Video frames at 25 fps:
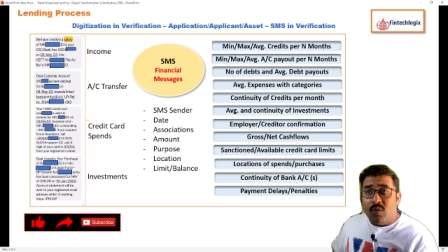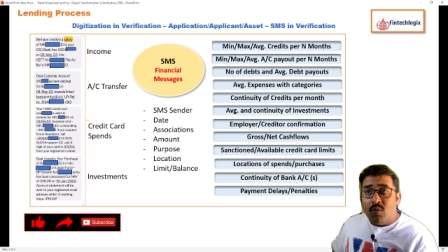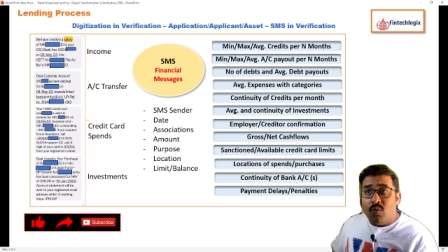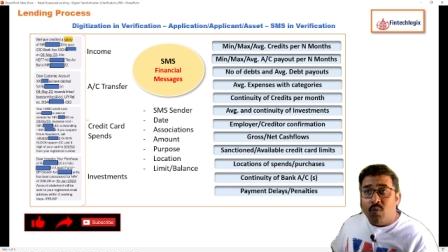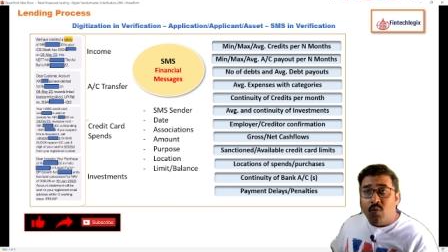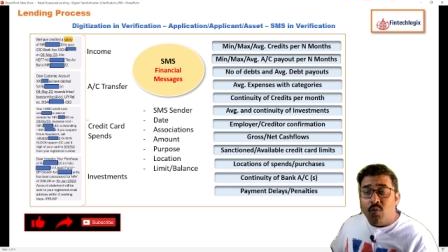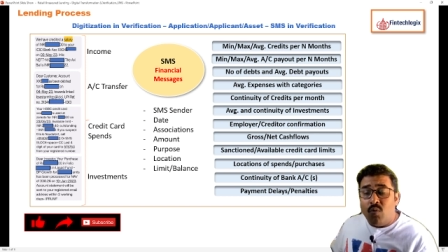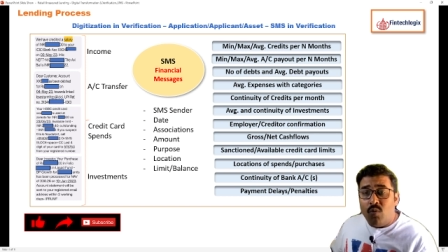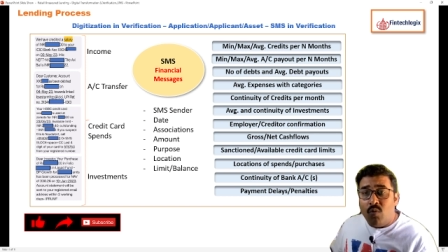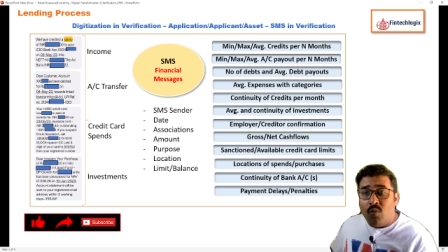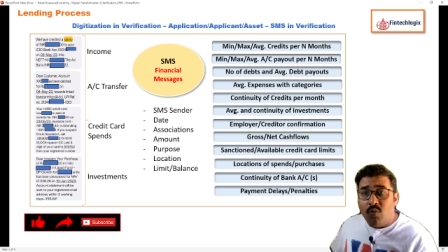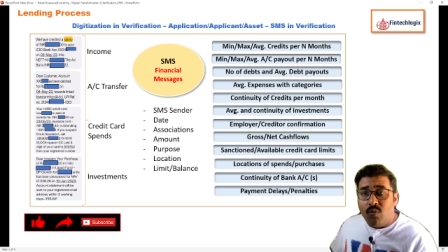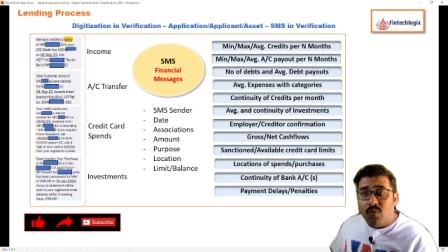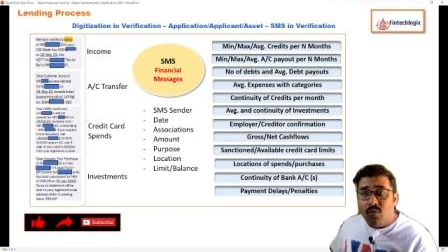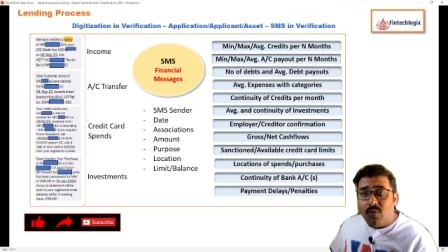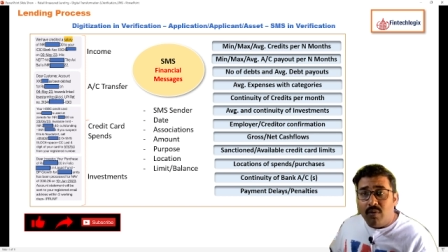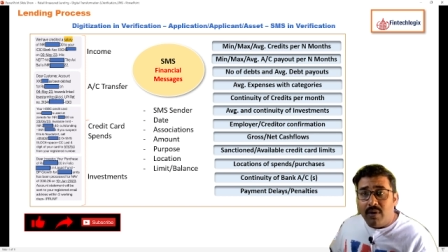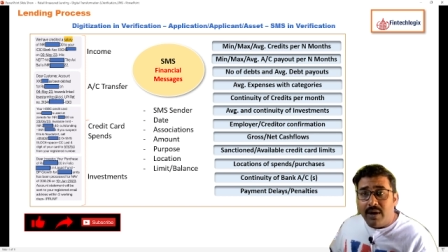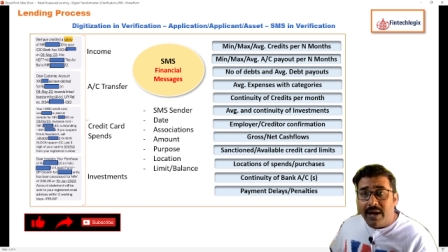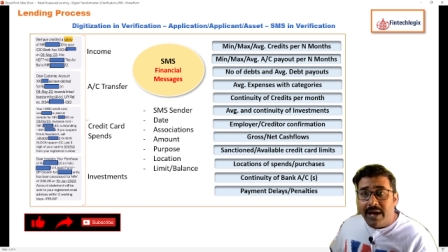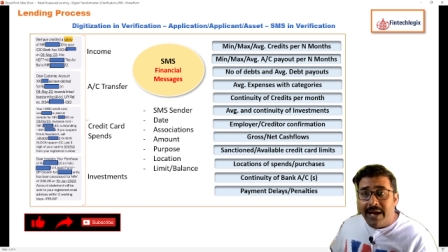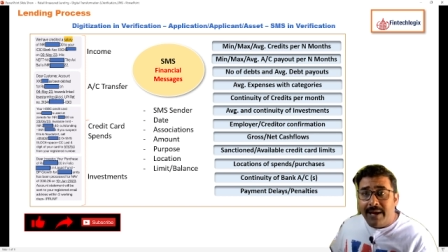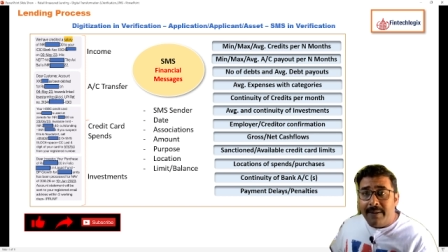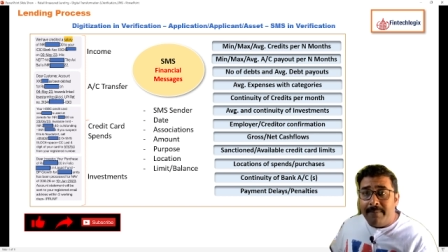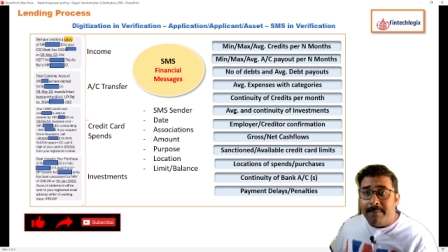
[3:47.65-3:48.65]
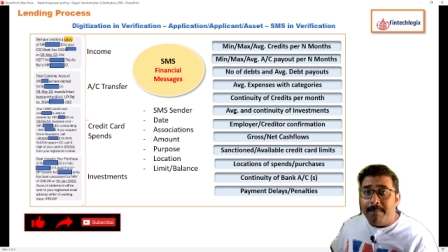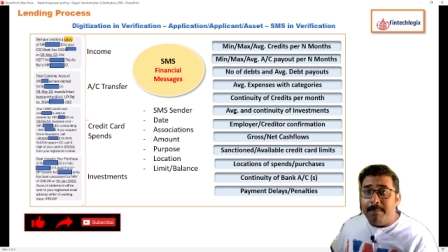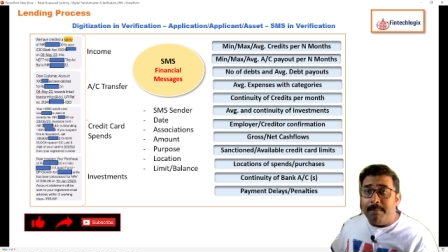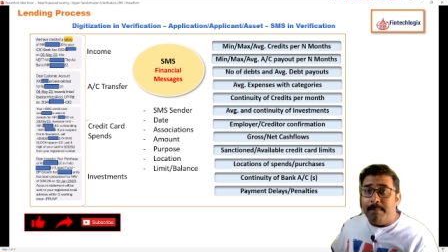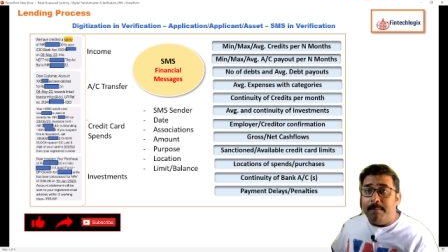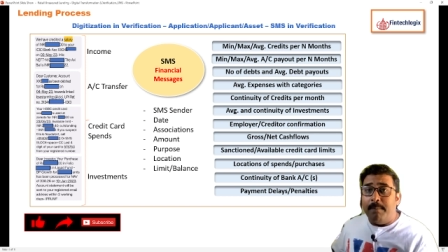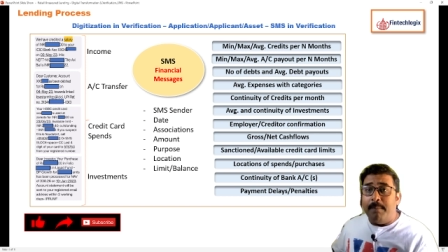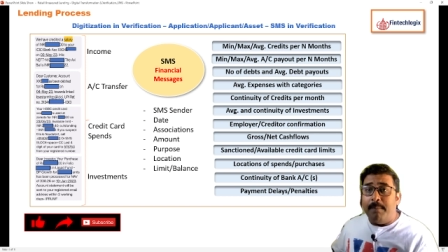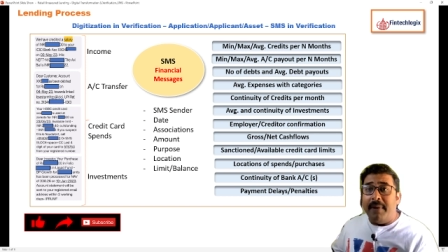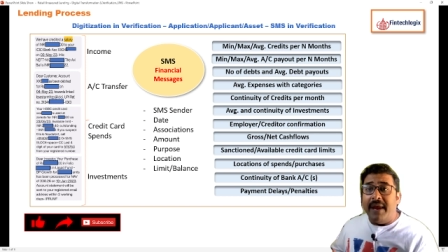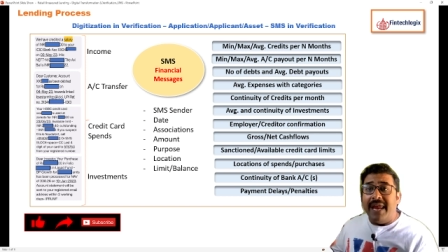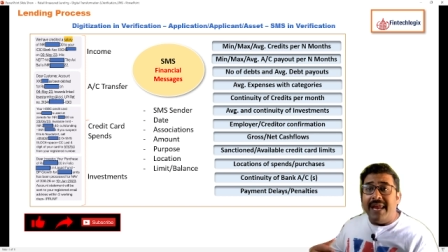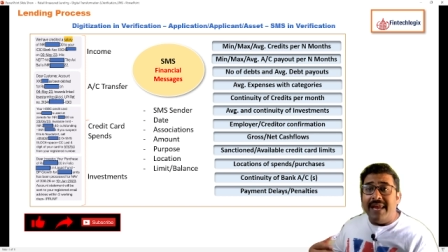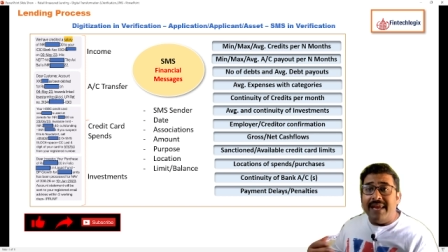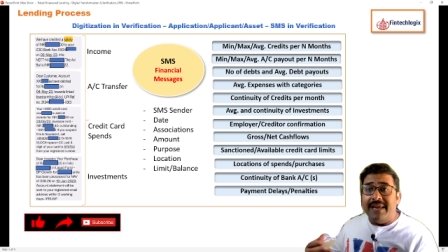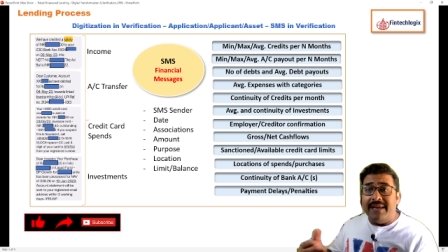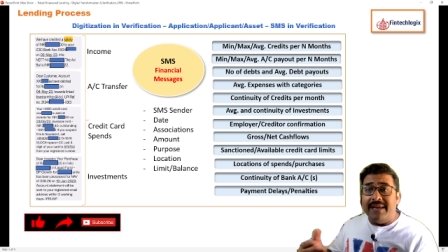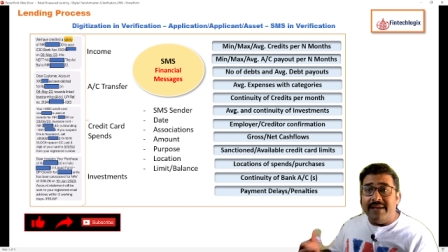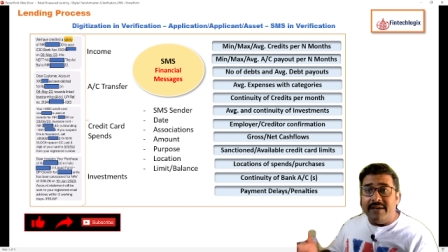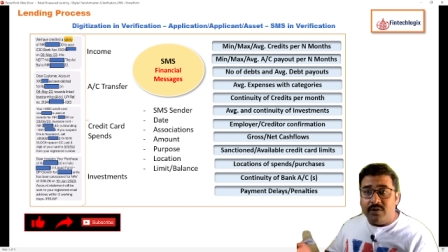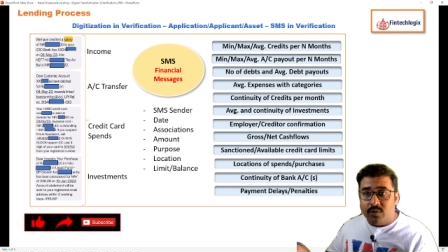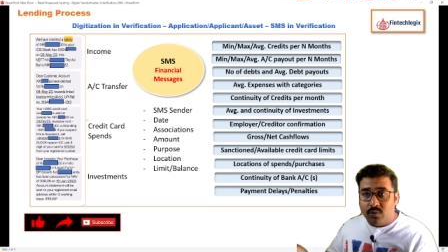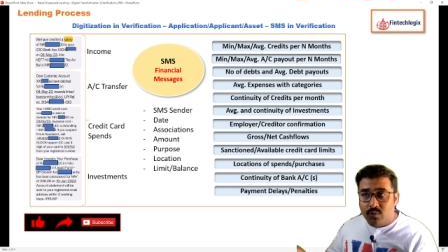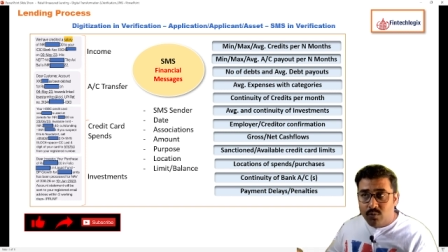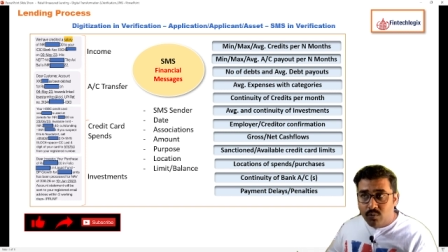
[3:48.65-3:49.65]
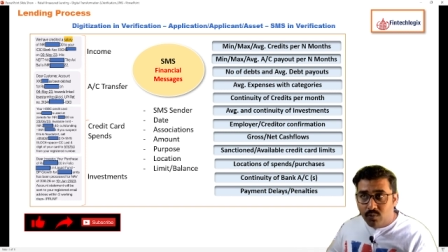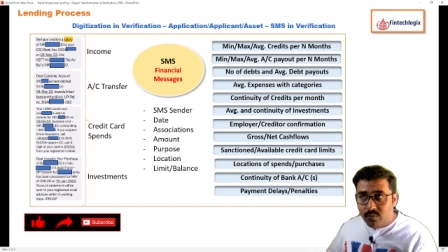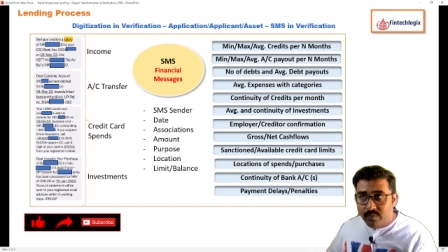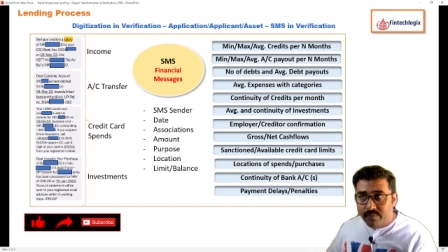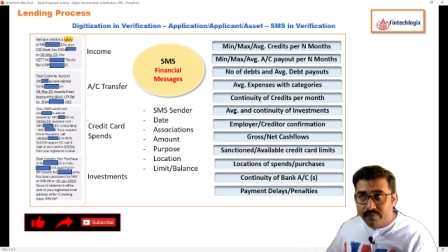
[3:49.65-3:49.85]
who I'm paying to.